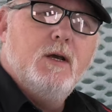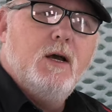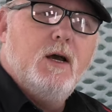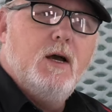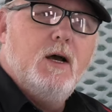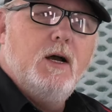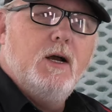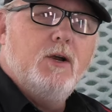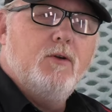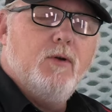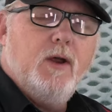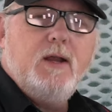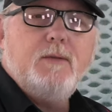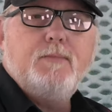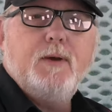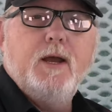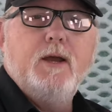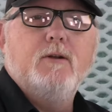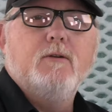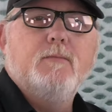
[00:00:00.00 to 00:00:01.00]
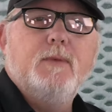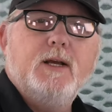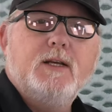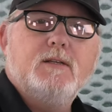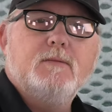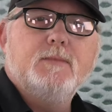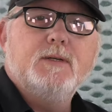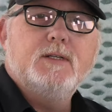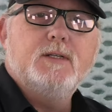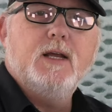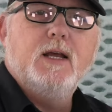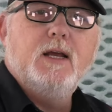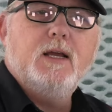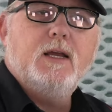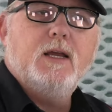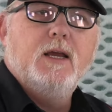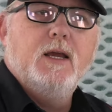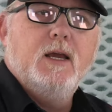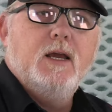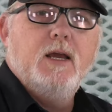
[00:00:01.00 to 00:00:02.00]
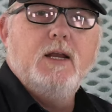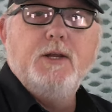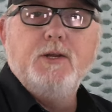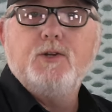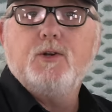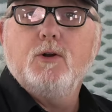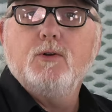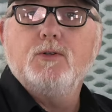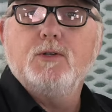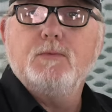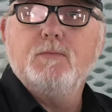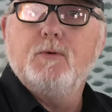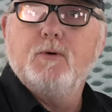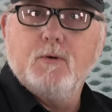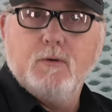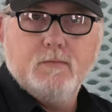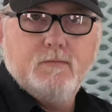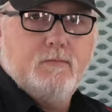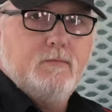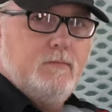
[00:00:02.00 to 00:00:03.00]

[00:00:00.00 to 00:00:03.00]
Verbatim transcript: A great painter makes a mistake and he charges more.